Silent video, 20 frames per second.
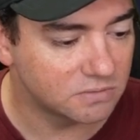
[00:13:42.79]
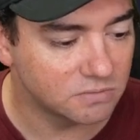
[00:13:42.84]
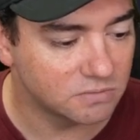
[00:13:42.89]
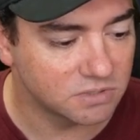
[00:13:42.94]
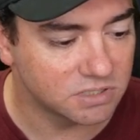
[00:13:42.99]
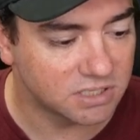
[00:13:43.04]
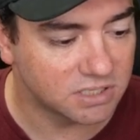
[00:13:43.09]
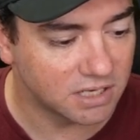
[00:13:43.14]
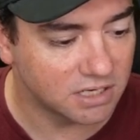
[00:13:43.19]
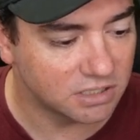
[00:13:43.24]
We'll
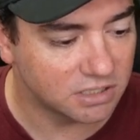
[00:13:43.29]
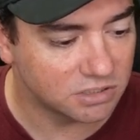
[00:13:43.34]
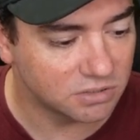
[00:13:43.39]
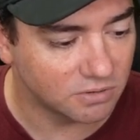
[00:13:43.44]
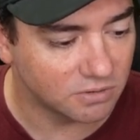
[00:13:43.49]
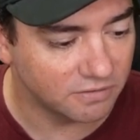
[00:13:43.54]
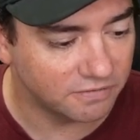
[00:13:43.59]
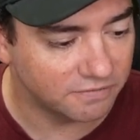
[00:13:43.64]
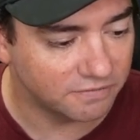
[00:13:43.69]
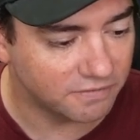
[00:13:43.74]
set it to
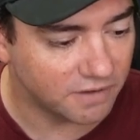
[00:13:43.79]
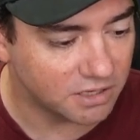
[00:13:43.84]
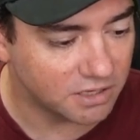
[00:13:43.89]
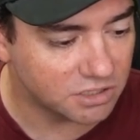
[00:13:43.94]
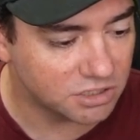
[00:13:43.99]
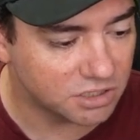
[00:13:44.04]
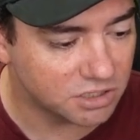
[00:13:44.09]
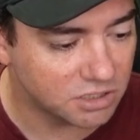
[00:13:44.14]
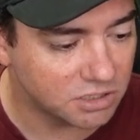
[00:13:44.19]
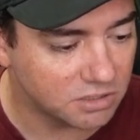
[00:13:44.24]
a
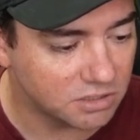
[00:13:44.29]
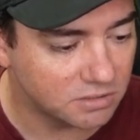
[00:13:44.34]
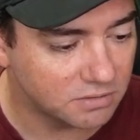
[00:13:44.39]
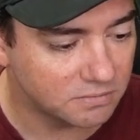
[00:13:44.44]
function.